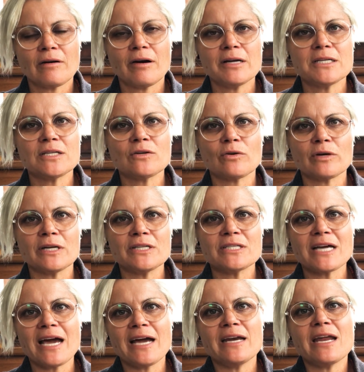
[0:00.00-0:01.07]
I did not need
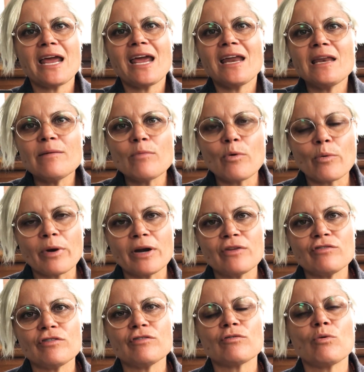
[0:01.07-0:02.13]
to add any more
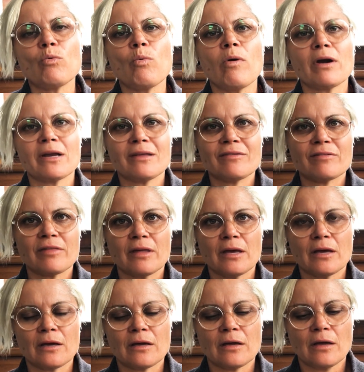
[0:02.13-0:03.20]
energy to what is
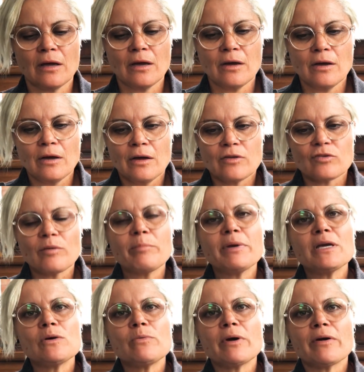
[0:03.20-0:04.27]
there. So
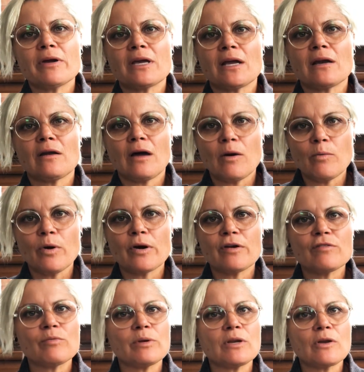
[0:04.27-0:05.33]
be aware again, light
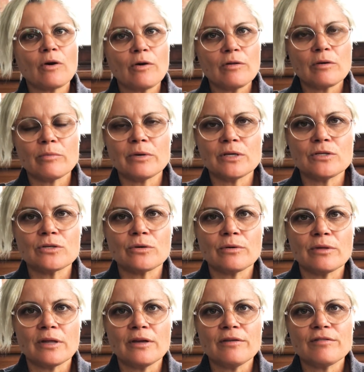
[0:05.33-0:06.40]
workers, we know that we
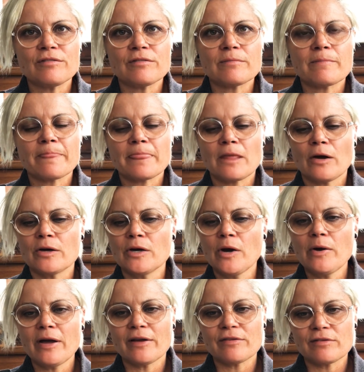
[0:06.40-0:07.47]
do this. I
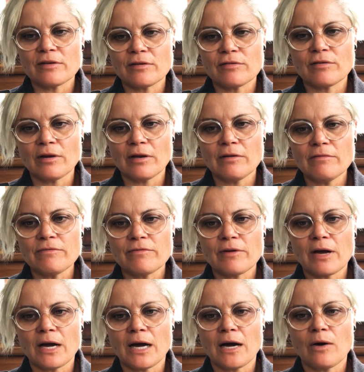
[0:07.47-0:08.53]
know how sensitive
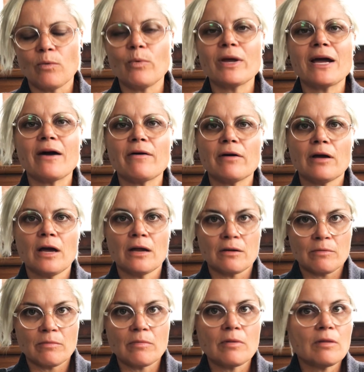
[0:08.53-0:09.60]
we are at
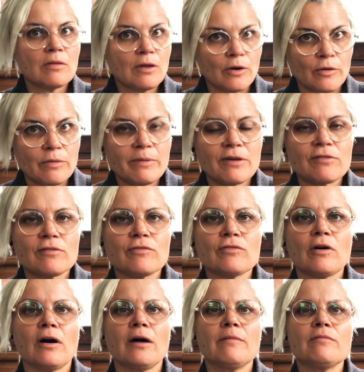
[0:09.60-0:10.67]
the best of
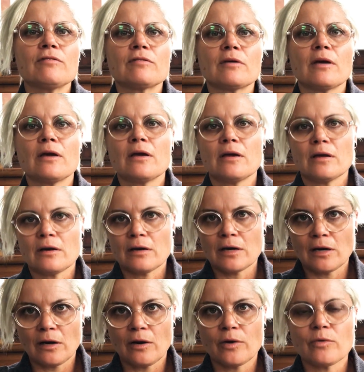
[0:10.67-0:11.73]
times,
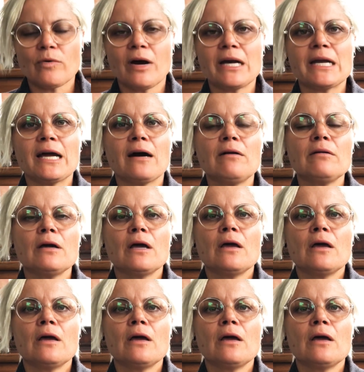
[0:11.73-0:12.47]
let alone right now.